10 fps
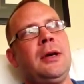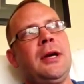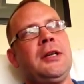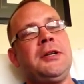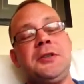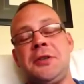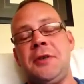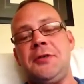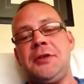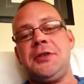And he
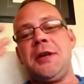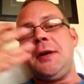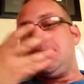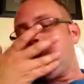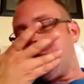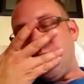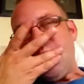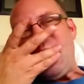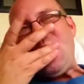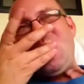discovers a Zen.
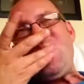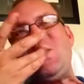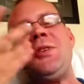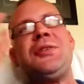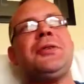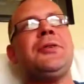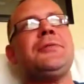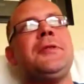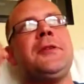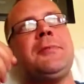He
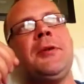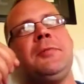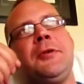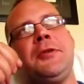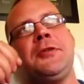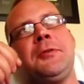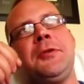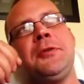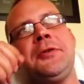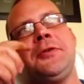starts reading about Buddhism and
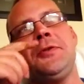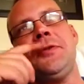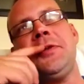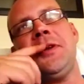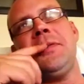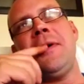all this sort of thing.